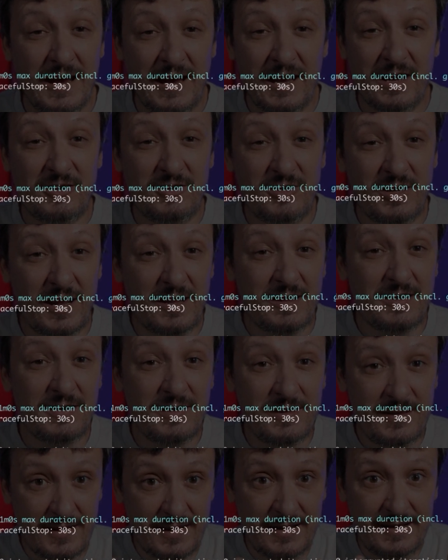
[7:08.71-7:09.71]
and
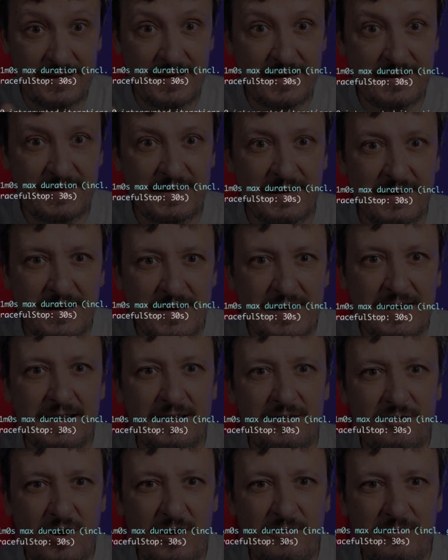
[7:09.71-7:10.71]
generate like that
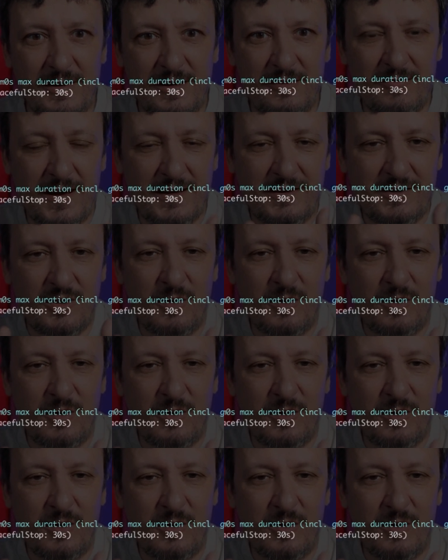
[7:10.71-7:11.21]
traffic, right?